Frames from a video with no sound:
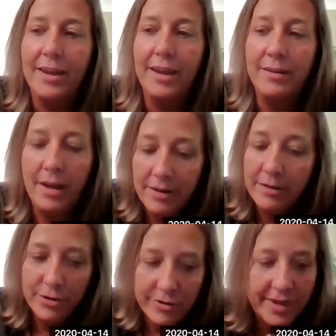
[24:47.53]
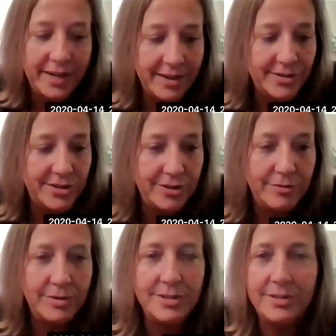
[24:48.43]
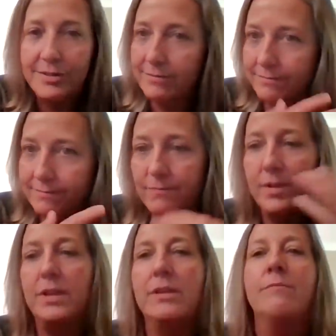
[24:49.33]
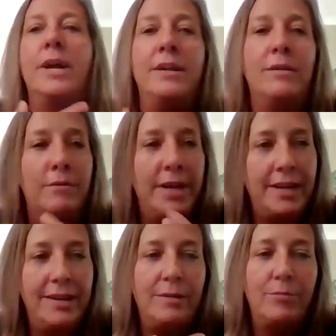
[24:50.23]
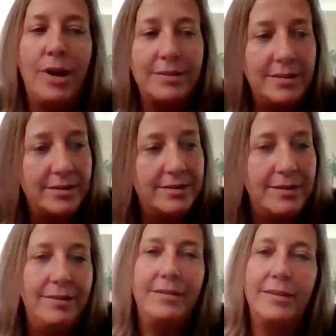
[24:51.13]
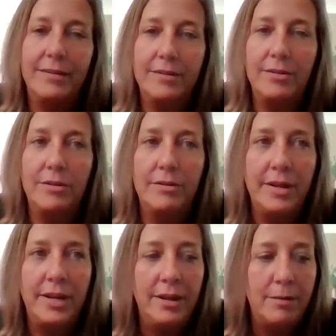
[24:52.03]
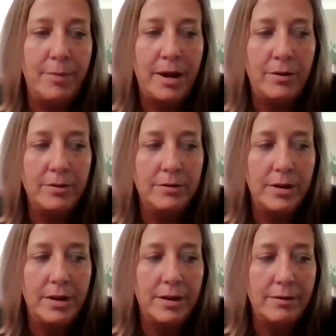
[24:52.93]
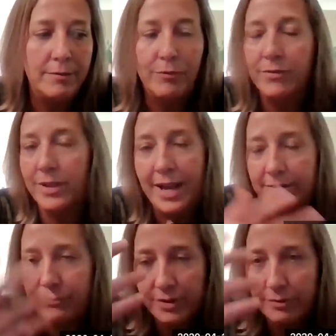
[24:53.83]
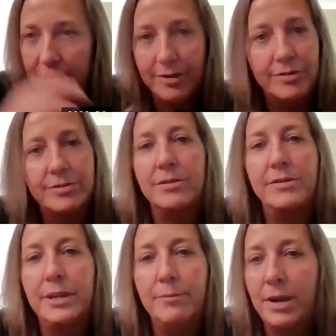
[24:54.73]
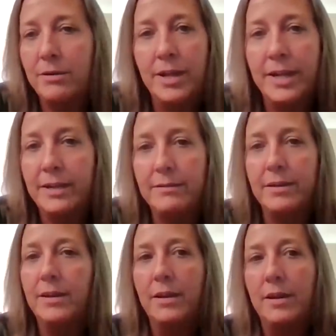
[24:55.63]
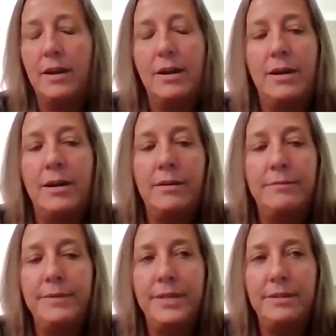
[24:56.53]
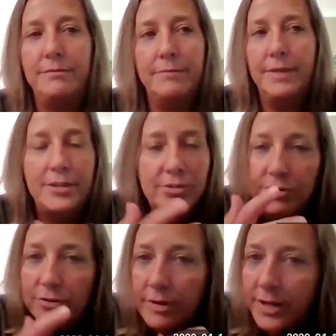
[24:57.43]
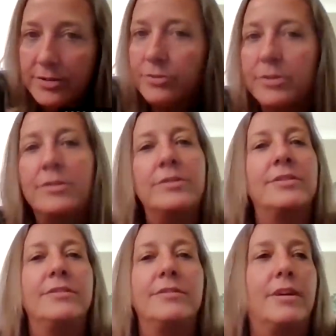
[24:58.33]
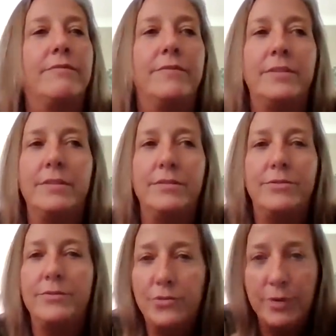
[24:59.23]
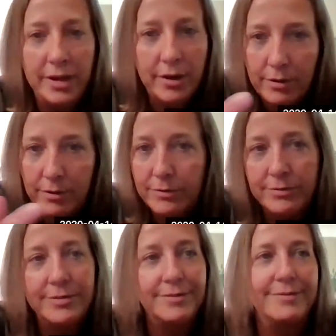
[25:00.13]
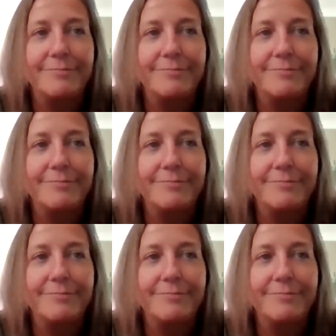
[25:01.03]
and another thing is to just in my awakening process and learning about uh, over the last few years, learning about like uh, extraterrestrials and stuff and the codes